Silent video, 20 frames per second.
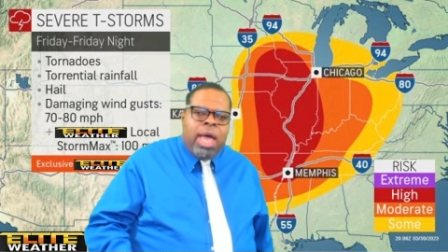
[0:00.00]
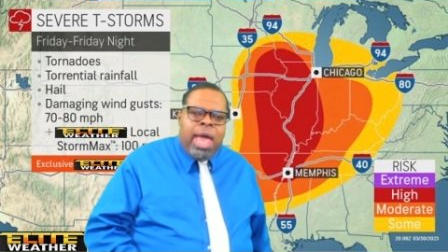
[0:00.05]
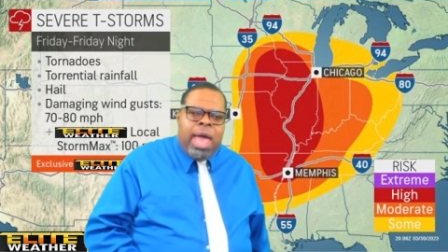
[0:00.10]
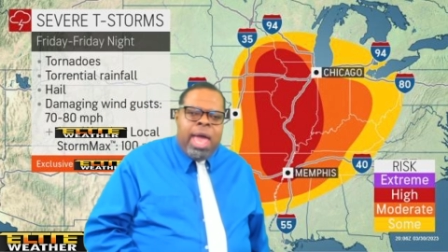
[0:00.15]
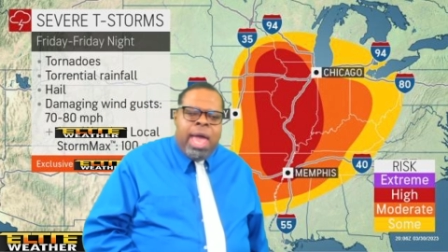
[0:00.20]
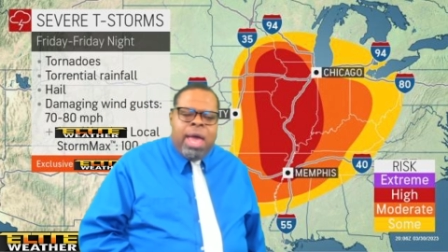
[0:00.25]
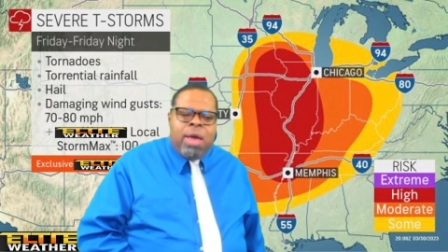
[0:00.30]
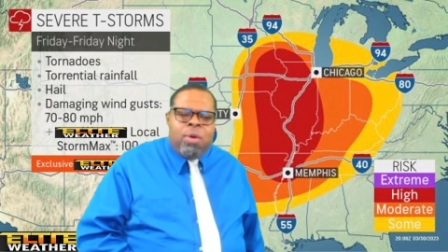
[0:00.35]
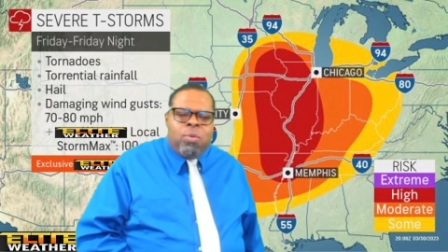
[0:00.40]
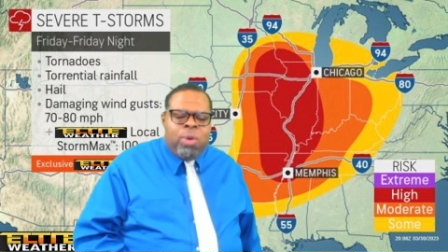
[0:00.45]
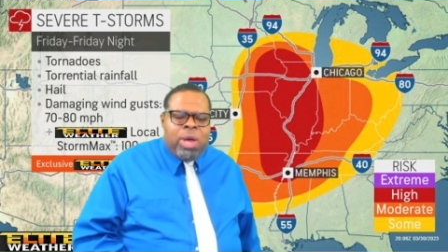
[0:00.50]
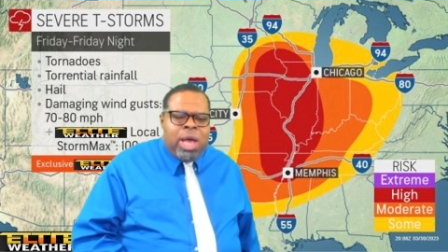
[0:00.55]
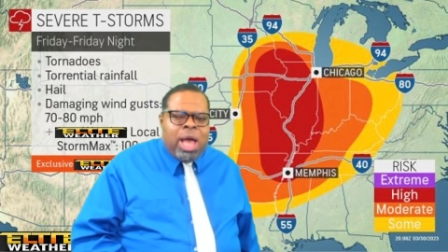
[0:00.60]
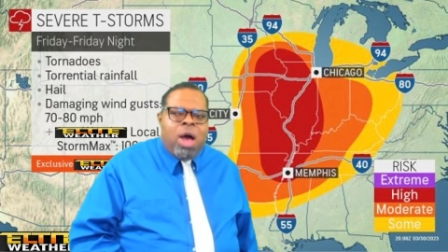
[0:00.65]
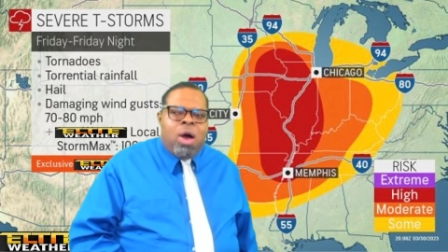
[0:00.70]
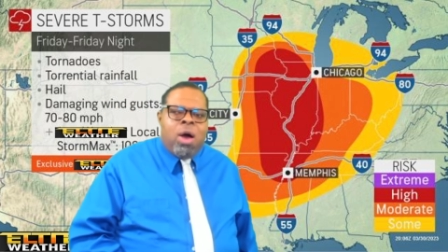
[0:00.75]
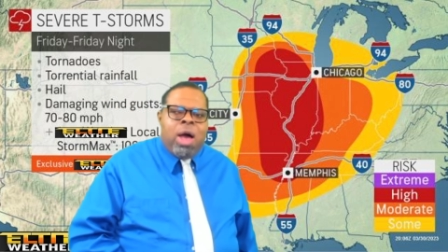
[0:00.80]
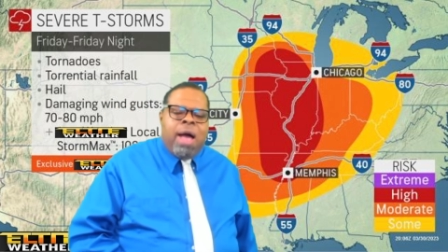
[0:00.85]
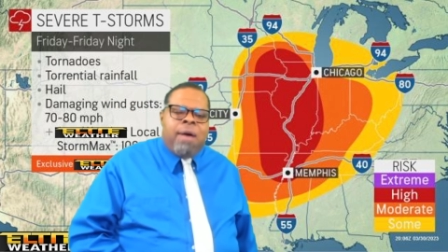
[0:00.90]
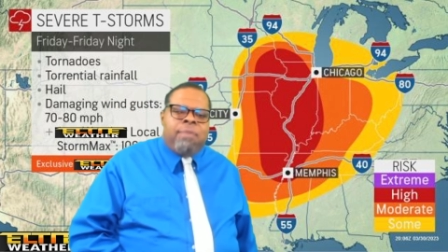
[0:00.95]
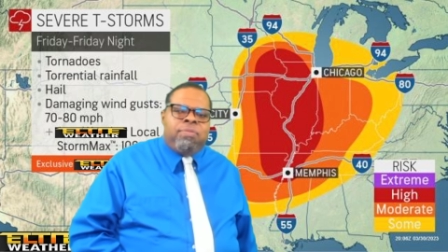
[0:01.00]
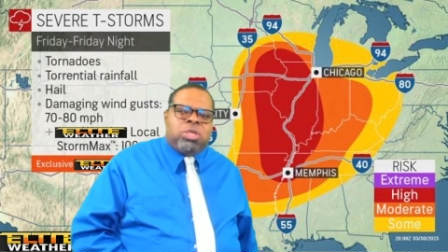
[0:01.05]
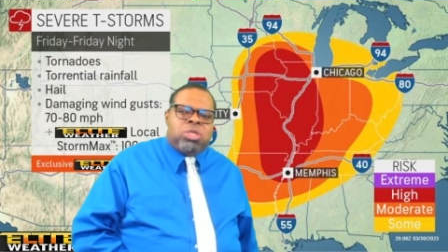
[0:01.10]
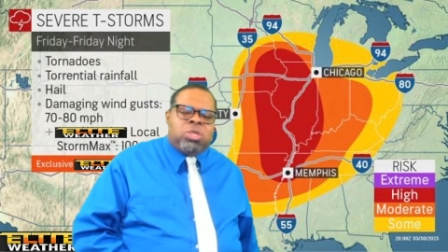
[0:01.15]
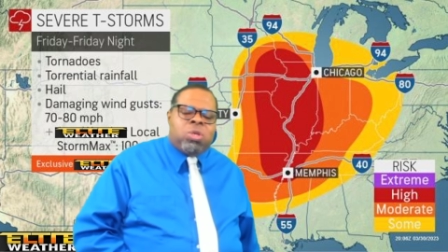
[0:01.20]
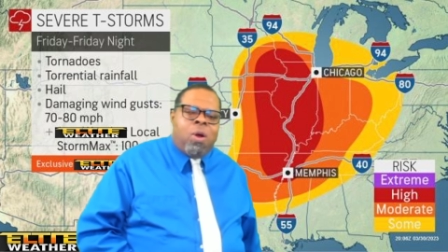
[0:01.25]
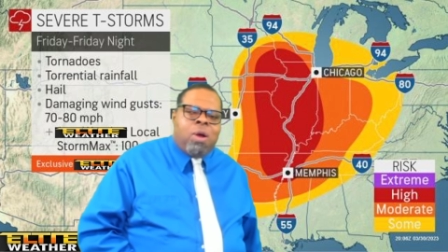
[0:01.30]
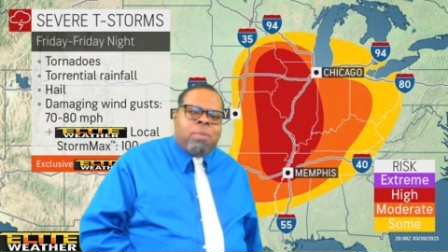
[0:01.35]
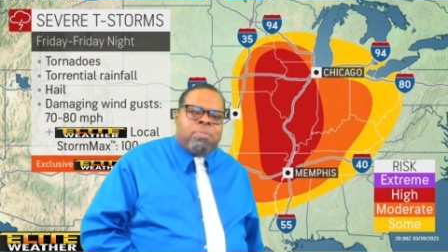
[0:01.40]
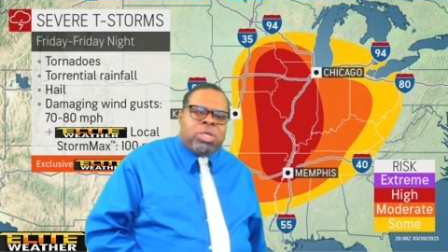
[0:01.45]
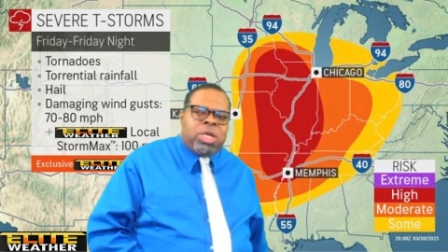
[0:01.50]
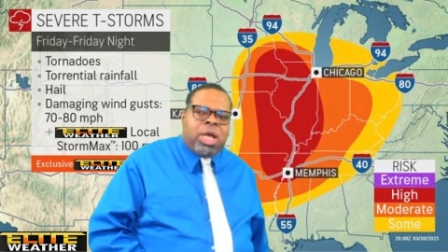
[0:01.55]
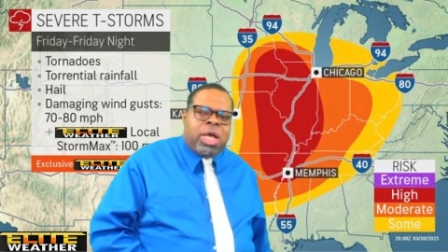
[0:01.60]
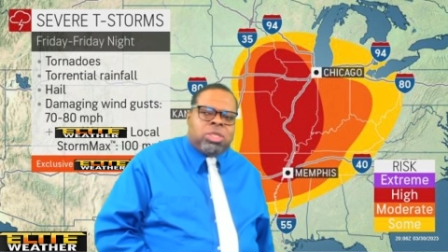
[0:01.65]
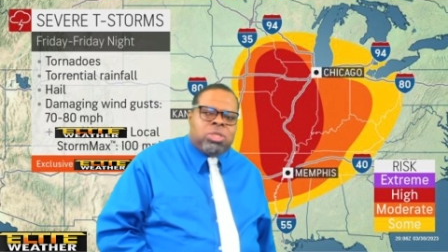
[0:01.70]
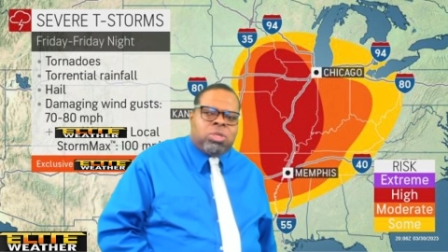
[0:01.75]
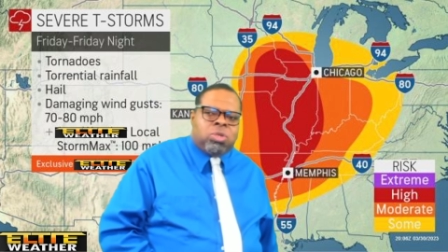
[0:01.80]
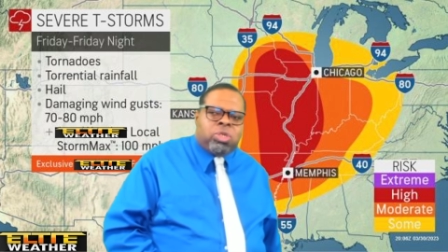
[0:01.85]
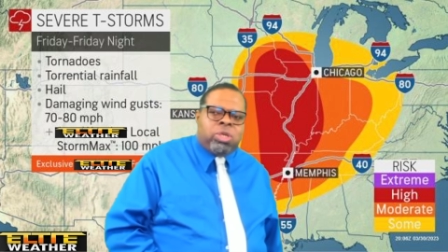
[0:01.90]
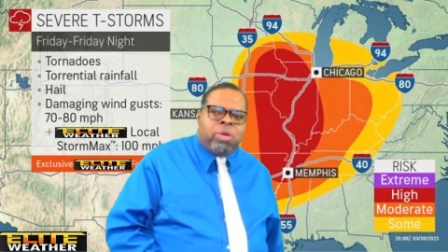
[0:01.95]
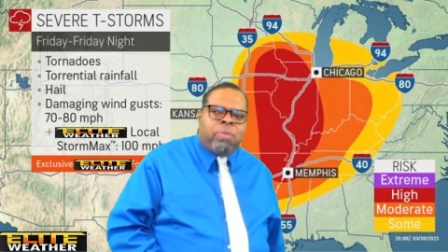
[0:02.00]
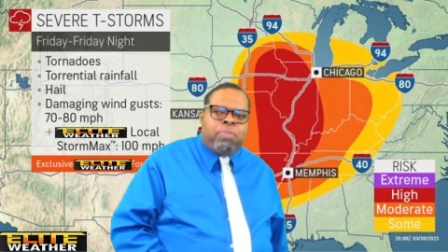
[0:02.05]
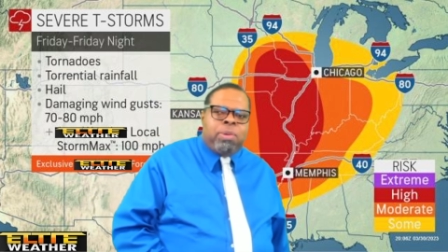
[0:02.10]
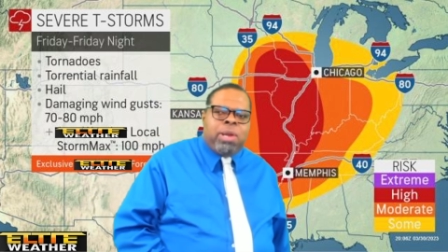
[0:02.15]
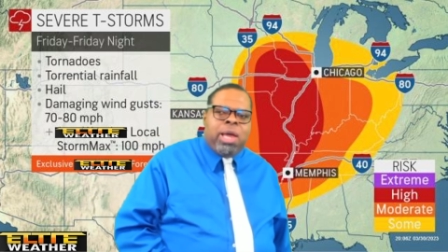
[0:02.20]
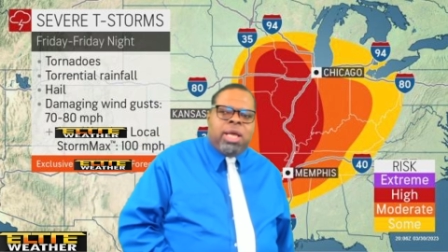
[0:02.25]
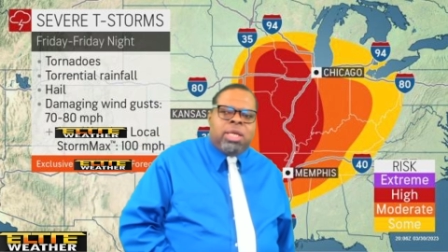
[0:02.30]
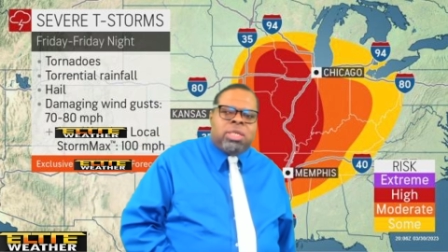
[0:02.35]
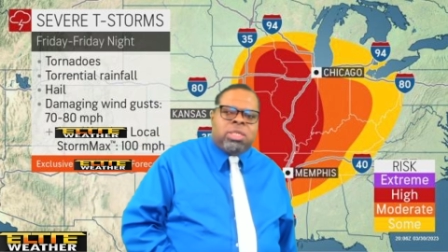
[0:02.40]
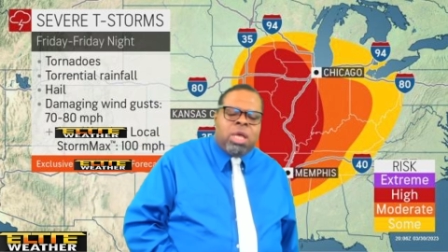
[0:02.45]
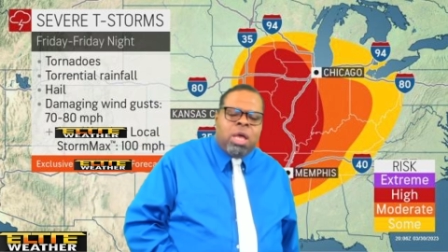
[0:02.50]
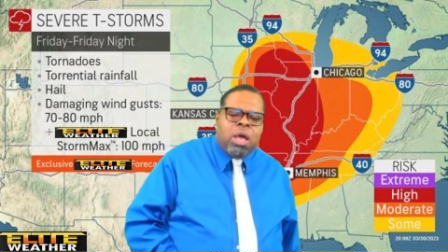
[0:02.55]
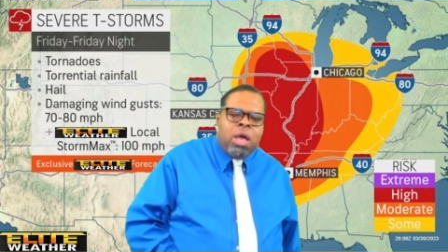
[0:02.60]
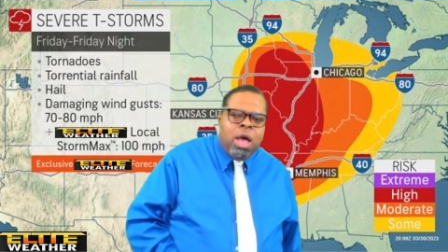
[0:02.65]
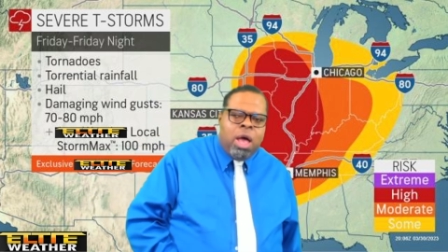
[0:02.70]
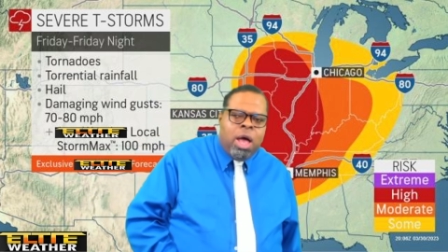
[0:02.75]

and we'll have the storm chasers in place